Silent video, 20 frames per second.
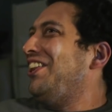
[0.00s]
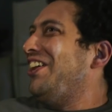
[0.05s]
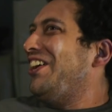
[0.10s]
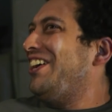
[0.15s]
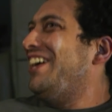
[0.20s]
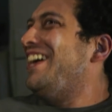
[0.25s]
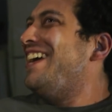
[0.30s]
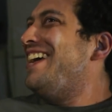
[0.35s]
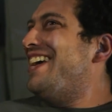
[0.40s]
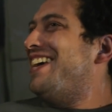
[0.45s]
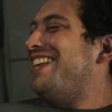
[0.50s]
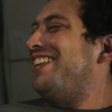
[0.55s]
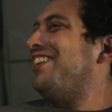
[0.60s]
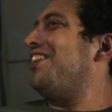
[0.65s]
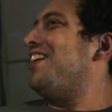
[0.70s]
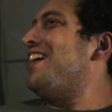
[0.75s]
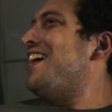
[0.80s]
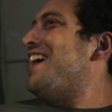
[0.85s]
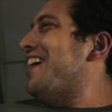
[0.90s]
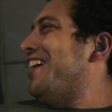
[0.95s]
look.
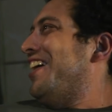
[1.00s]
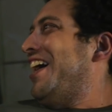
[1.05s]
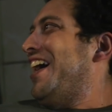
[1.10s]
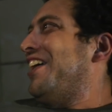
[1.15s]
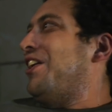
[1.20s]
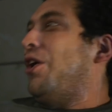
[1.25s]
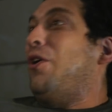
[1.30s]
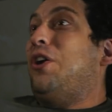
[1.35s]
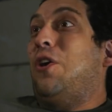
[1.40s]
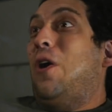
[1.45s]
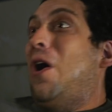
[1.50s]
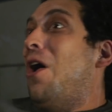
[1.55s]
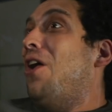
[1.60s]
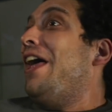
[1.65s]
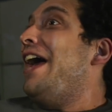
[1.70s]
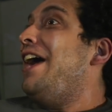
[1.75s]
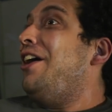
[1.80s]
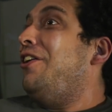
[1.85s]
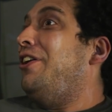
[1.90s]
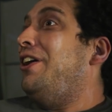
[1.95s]
I know you're all
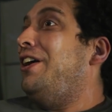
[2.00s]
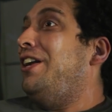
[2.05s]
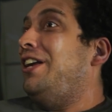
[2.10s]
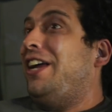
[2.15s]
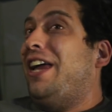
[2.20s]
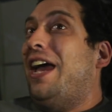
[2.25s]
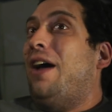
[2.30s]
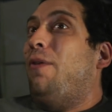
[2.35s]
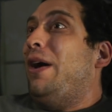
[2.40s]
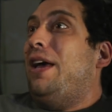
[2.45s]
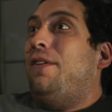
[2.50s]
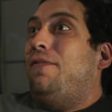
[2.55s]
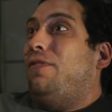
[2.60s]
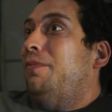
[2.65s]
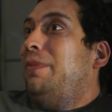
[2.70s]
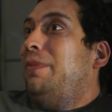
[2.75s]
angry and you can't wait